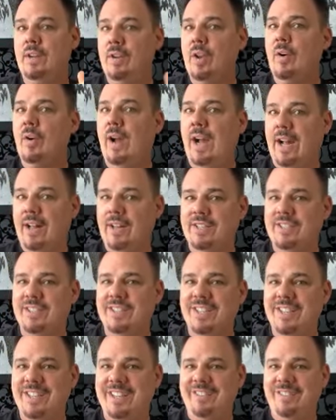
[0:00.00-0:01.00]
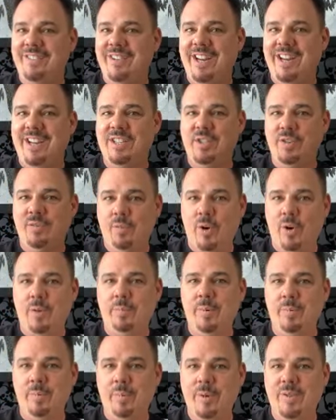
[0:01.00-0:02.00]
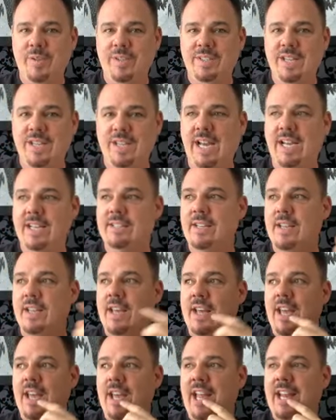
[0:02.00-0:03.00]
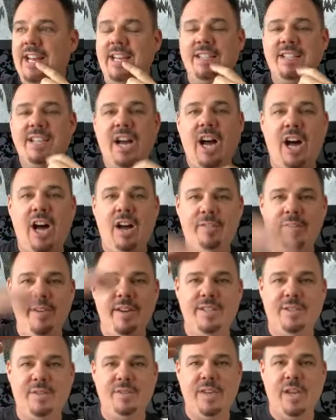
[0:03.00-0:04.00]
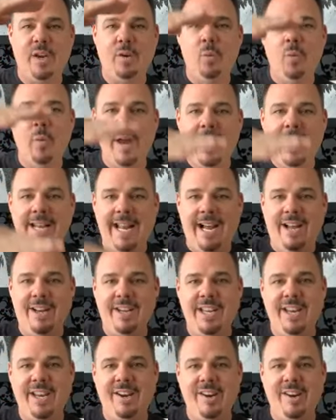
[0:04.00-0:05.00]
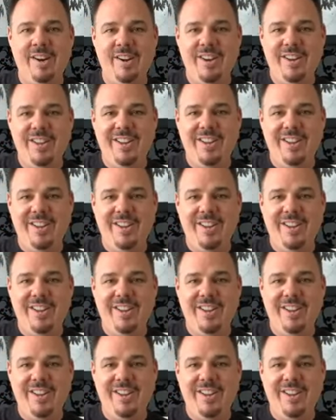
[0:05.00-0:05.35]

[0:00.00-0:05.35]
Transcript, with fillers: and you know Alex, right, because you've worked with both these guys, and his confidence was like way down here,